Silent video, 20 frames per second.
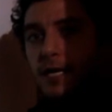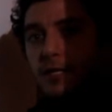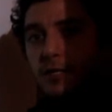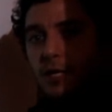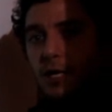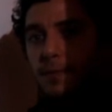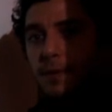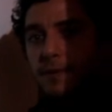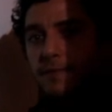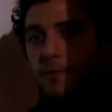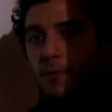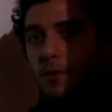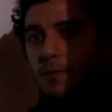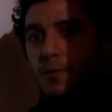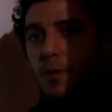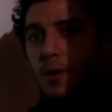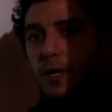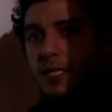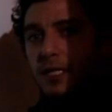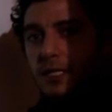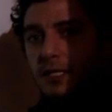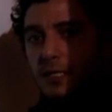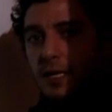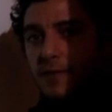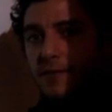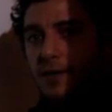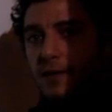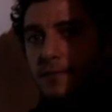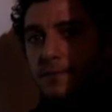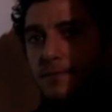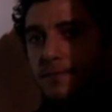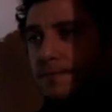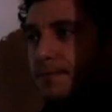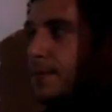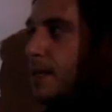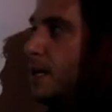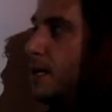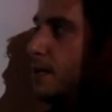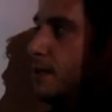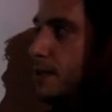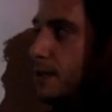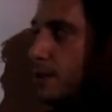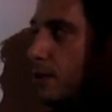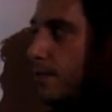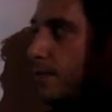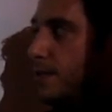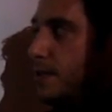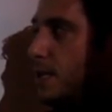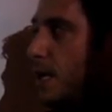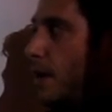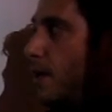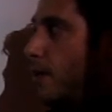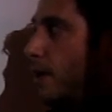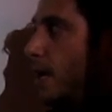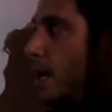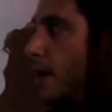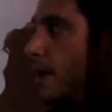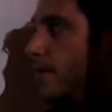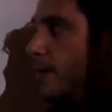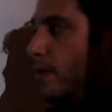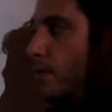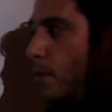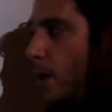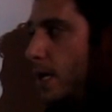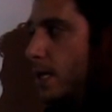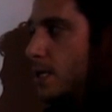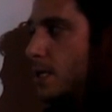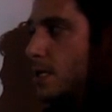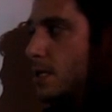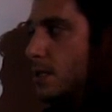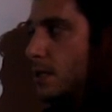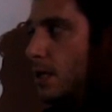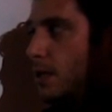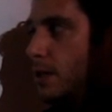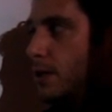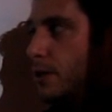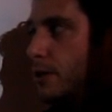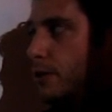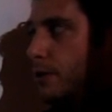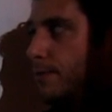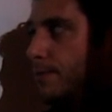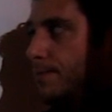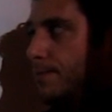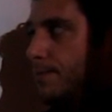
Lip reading: Topic 4.7, surface area of a right cylinder.